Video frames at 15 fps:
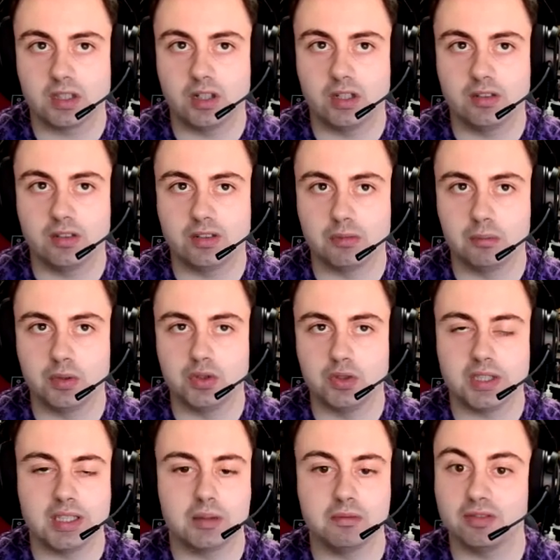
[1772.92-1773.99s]
kind of
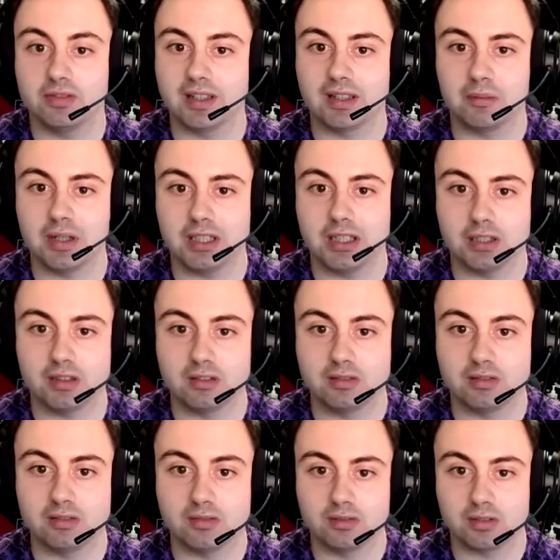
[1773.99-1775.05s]
museum thing where you
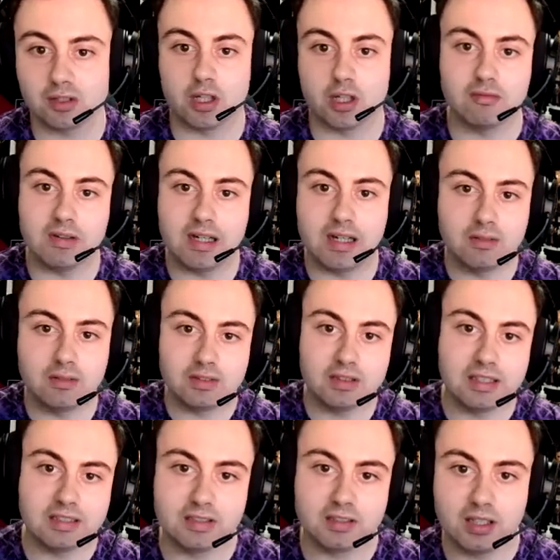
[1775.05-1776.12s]
can go around at the